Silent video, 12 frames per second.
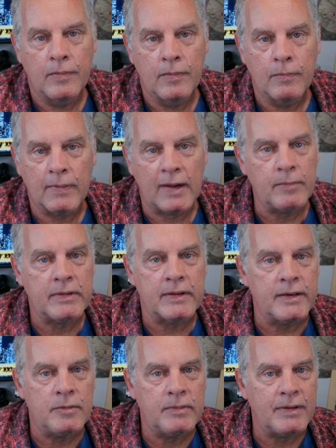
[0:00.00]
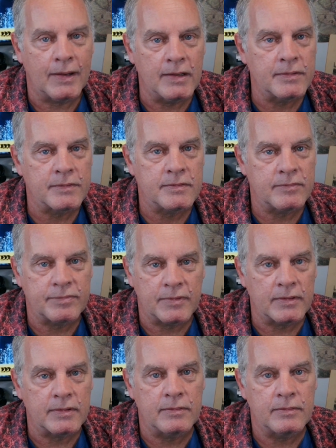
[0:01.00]
Why would anyone other than
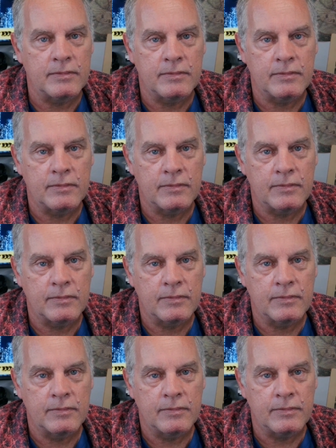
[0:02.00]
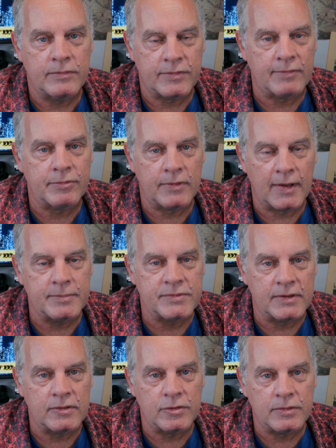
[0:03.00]
fucking Jeffrey Epstein
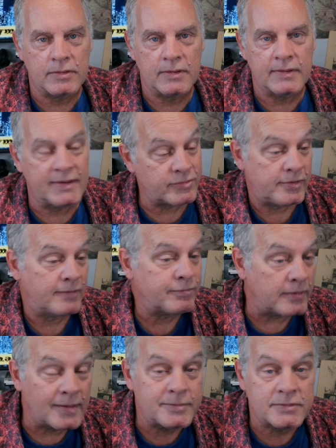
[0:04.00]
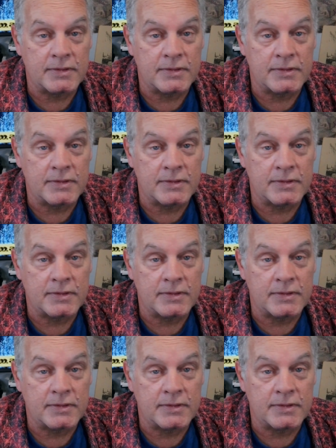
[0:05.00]
do that? It's Jeffrey Epstein.